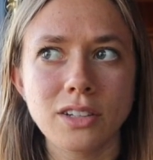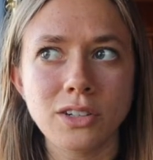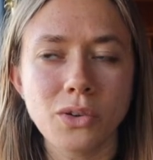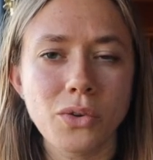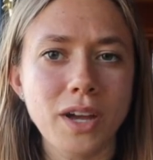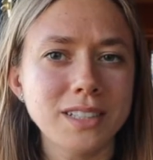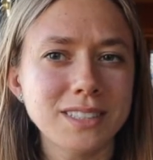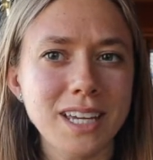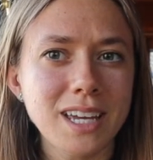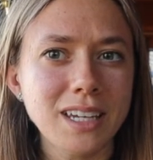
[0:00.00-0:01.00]
that
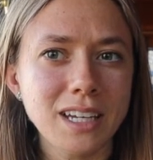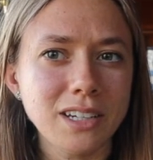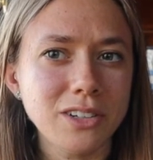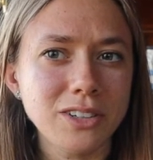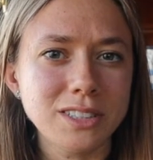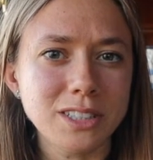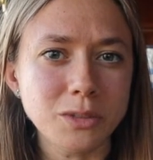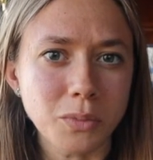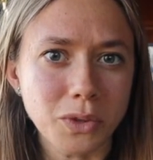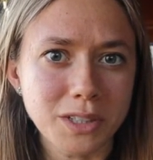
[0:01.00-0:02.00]
saying, ignorance
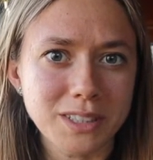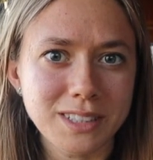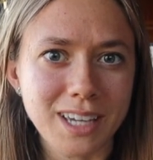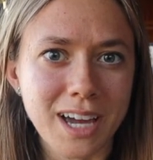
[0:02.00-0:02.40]
is bliss?